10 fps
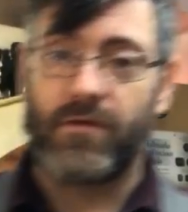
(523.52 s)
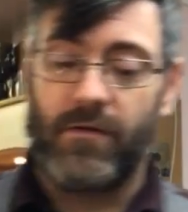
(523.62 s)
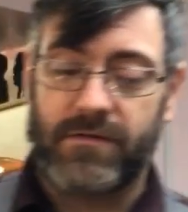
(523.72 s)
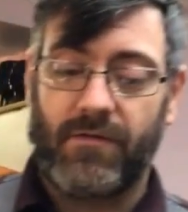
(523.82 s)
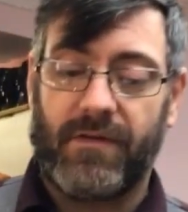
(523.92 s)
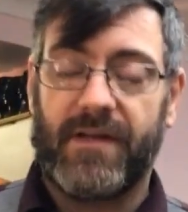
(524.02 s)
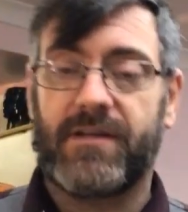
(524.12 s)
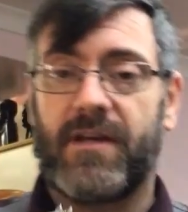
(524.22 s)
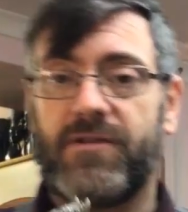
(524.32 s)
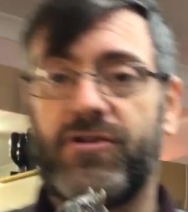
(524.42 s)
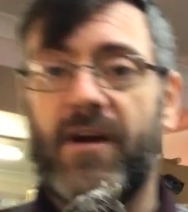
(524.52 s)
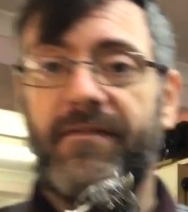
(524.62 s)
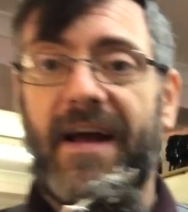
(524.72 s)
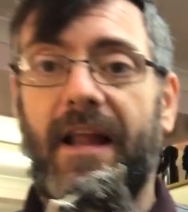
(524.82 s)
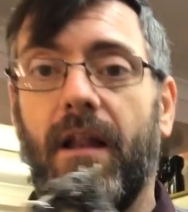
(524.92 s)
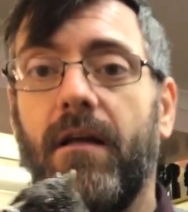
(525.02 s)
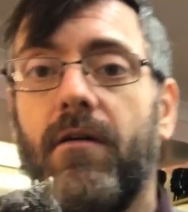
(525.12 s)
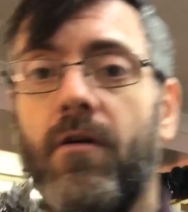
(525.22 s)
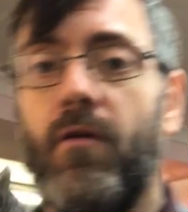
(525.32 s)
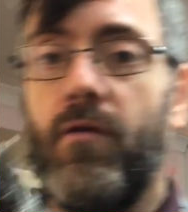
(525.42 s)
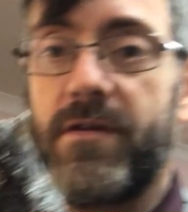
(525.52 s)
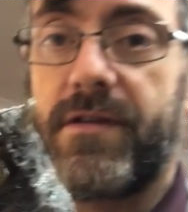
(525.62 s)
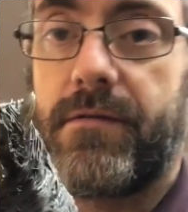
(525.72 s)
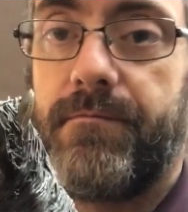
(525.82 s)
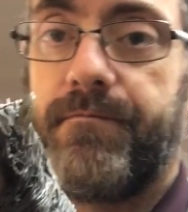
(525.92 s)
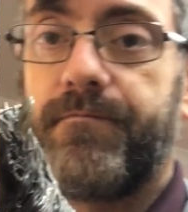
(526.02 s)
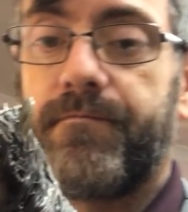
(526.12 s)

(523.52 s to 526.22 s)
was also this Chavel horse.